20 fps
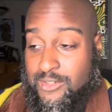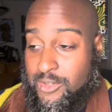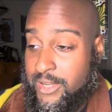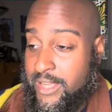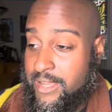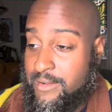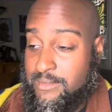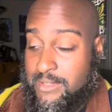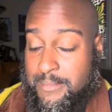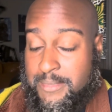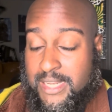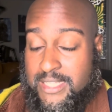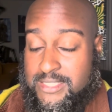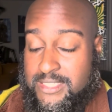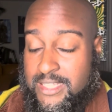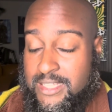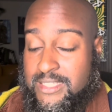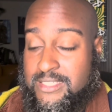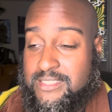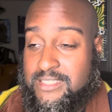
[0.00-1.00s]
Okay, let me not
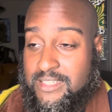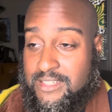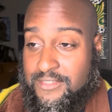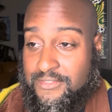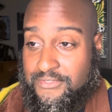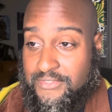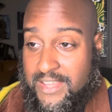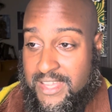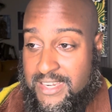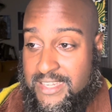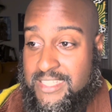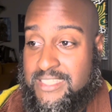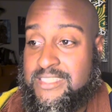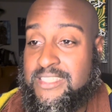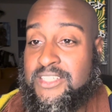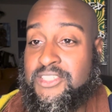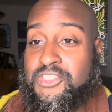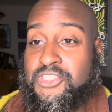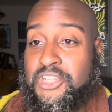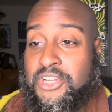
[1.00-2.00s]
say this. The defendant's
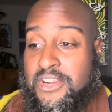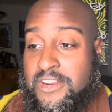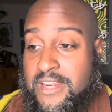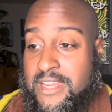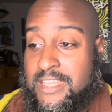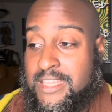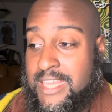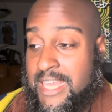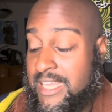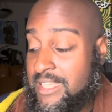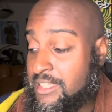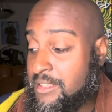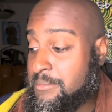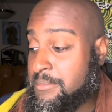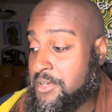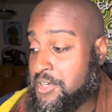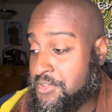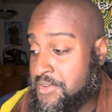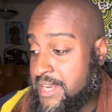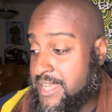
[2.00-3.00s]
attorney, Caleb
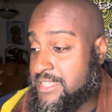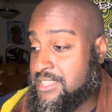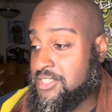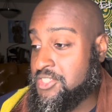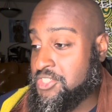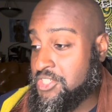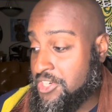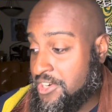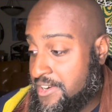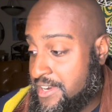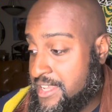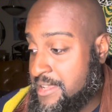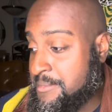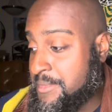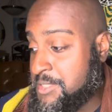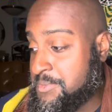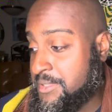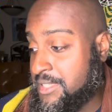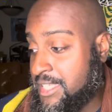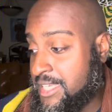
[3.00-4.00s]
McRae's attorney,
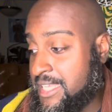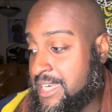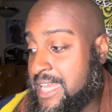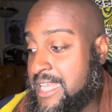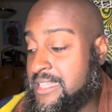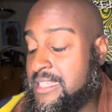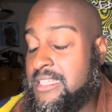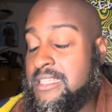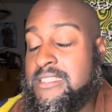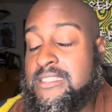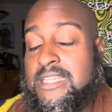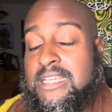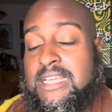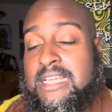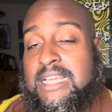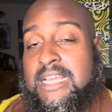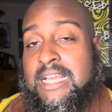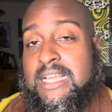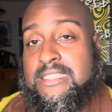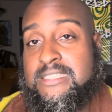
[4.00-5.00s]
must be looking at this
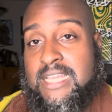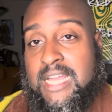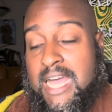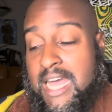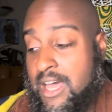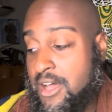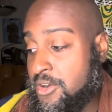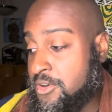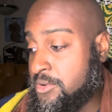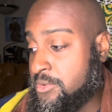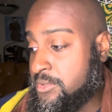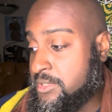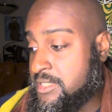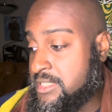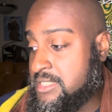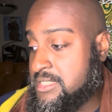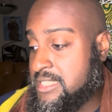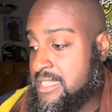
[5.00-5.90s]
as how would